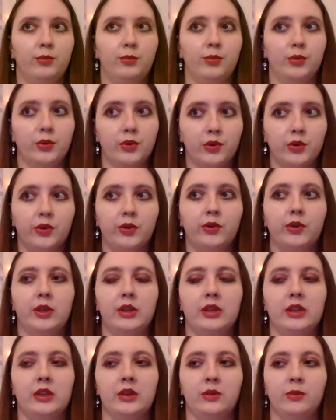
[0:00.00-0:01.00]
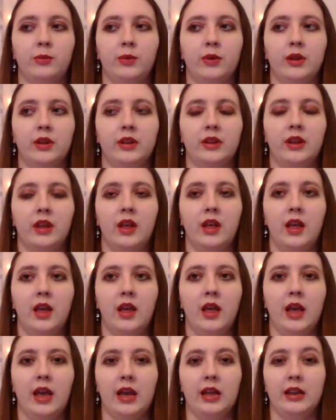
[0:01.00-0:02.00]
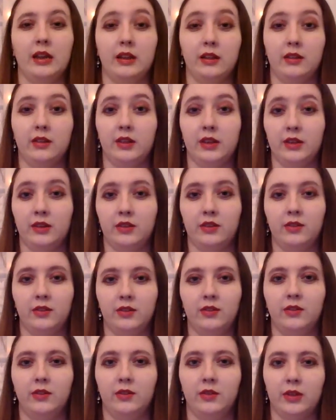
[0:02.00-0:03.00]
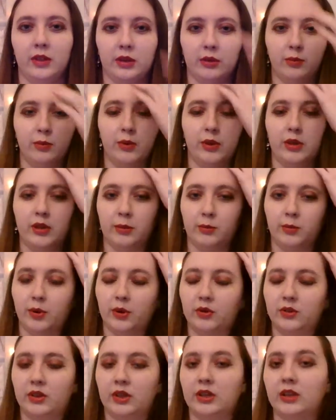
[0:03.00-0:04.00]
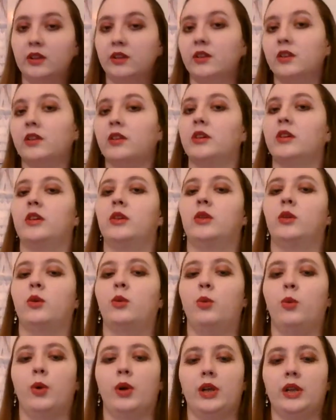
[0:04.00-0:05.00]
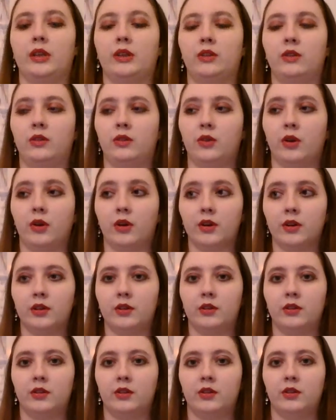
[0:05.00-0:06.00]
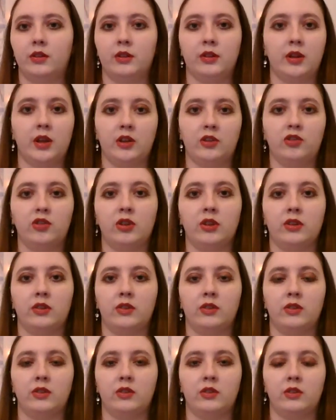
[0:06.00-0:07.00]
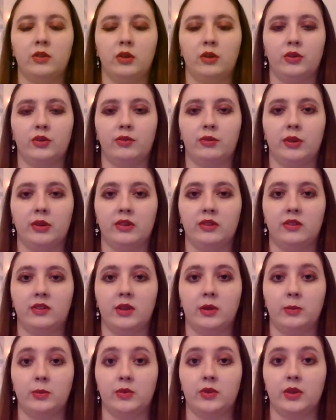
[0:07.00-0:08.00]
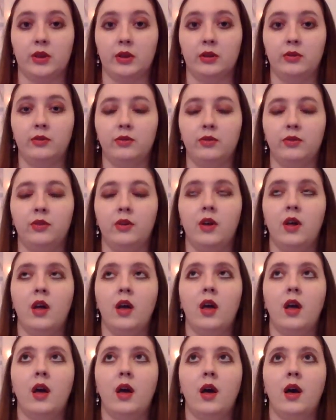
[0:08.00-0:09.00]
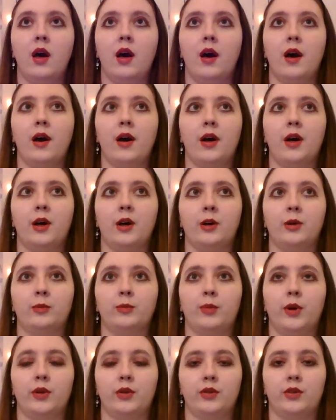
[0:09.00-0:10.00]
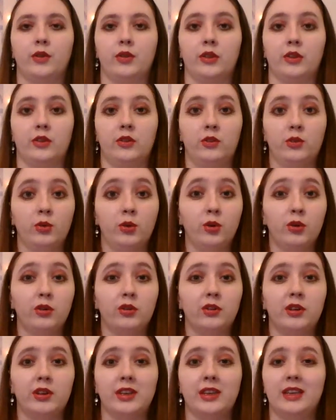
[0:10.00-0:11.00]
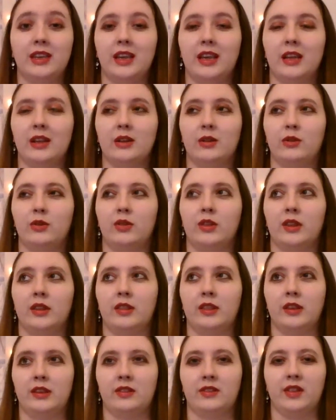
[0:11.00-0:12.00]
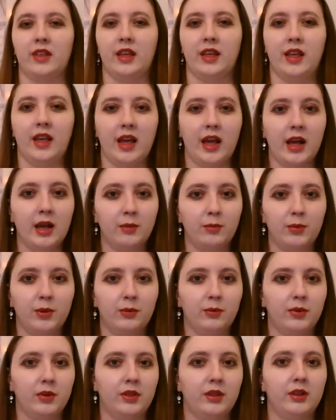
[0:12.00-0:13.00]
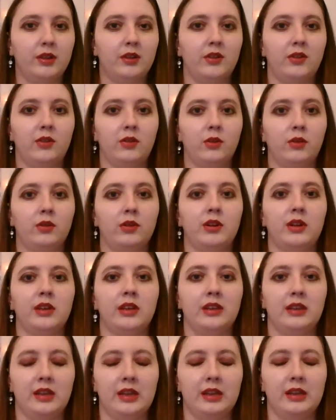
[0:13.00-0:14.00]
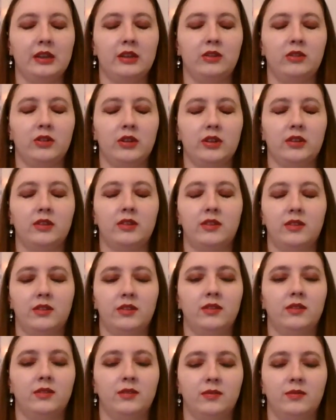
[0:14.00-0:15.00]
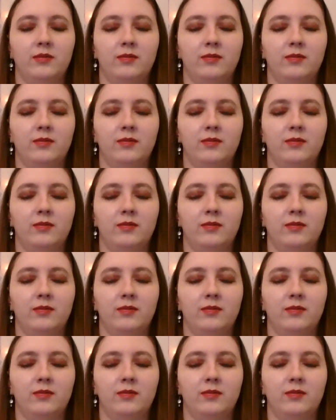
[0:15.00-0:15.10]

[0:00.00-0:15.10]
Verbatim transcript: brutal in this one, and this this one in particular is quite dark. Not just Ghostface himself, um, but also the story and the things that happen within the story, and it's just